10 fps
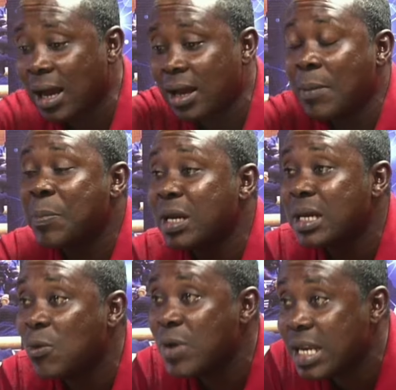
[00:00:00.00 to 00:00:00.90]
Every in the
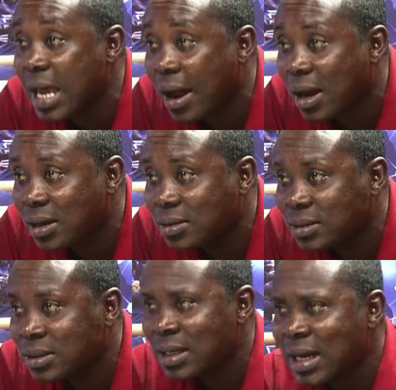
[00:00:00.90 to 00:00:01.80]
win here.
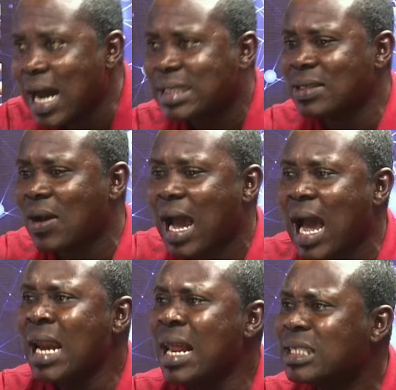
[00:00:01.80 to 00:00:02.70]
It's in
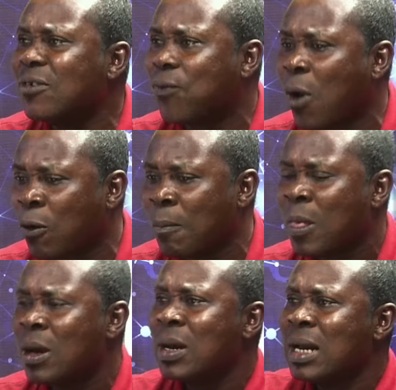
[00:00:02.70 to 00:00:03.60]
NDC forum.
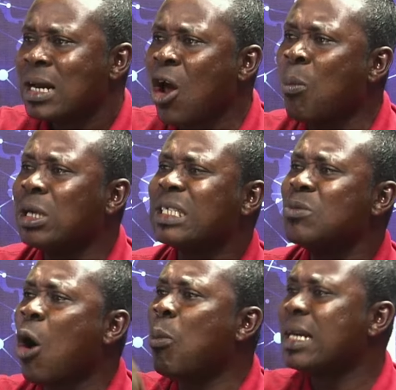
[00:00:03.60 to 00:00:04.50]
Now we team you
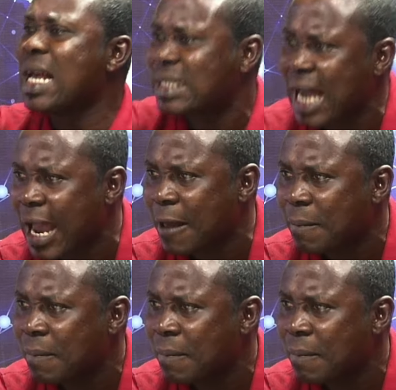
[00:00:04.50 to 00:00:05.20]
with the say.